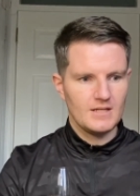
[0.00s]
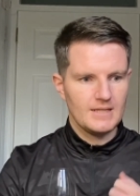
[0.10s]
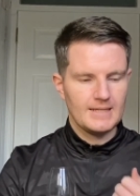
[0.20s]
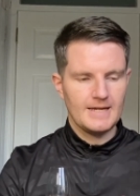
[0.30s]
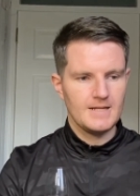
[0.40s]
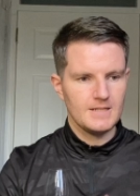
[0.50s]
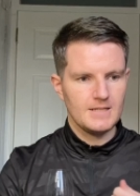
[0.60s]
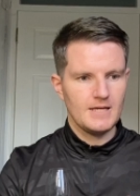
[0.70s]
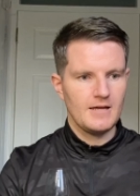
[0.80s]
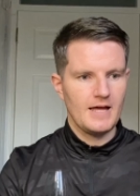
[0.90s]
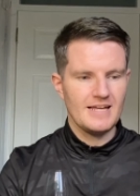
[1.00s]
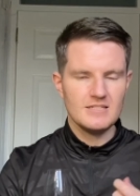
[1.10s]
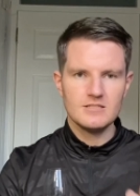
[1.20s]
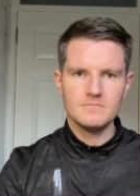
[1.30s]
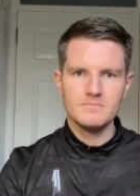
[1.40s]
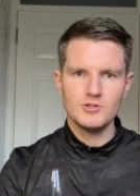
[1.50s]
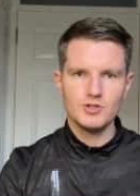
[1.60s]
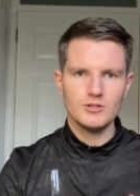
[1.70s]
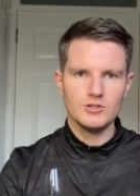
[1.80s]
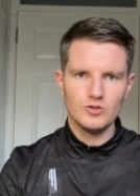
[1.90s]
Kind of like icing
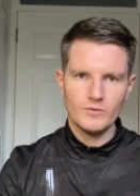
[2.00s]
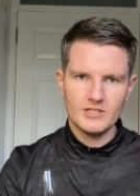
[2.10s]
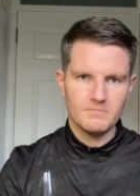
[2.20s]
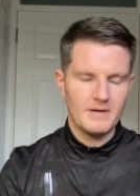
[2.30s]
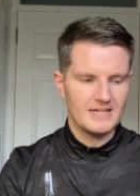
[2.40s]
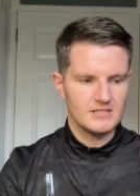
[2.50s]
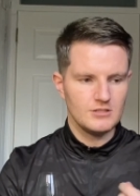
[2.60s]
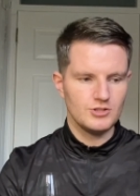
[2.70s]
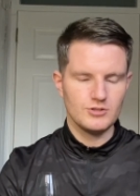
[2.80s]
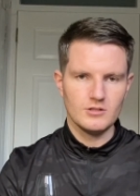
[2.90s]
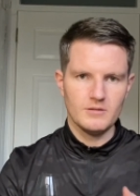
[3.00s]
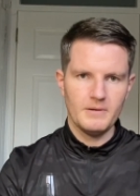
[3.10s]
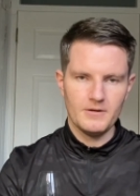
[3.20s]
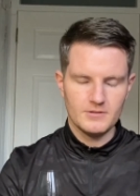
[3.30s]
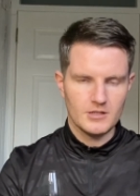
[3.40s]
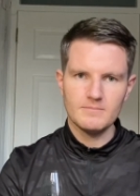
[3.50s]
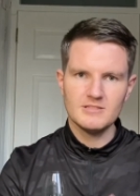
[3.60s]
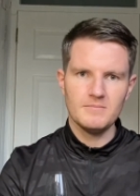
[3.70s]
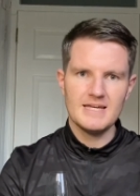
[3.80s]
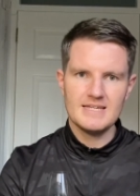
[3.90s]
sugar, when you're mixing the sugar, the powder up
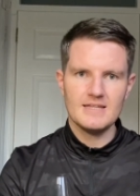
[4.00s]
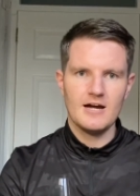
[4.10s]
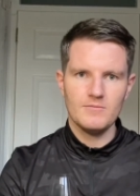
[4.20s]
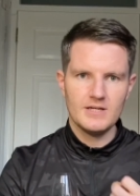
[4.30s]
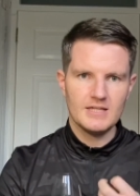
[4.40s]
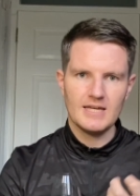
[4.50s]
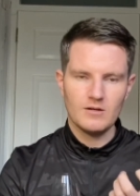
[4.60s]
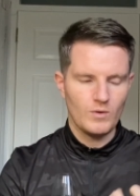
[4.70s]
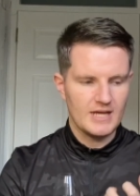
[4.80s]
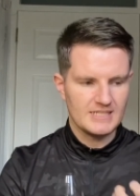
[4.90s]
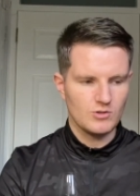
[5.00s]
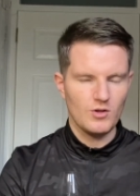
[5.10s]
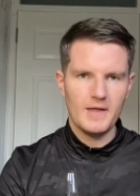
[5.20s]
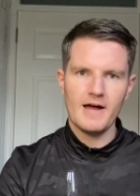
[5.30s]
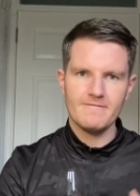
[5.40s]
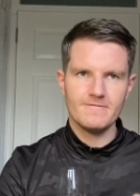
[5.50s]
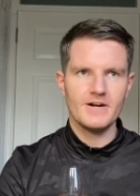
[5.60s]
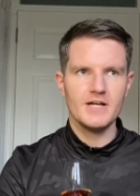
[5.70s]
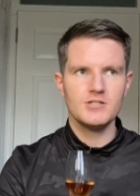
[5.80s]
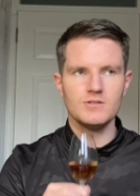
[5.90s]
to make it that way, the kind of wet, it's got that
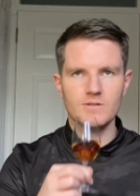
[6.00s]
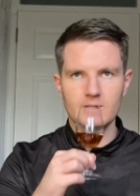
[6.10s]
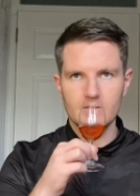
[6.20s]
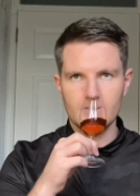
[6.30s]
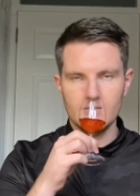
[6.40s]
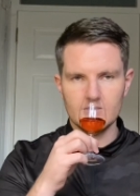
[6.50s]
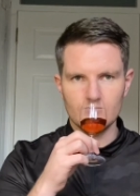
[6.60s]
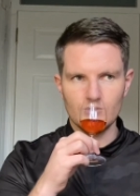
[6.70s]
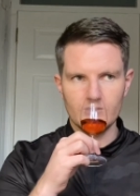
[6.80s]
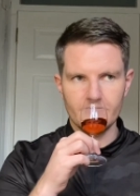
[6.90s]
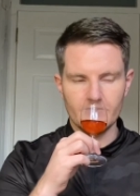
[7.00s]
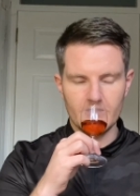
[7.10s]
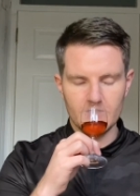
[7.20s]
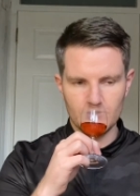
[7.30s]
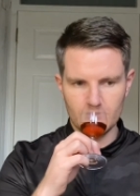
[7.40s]
fresh to it. It's really fresh.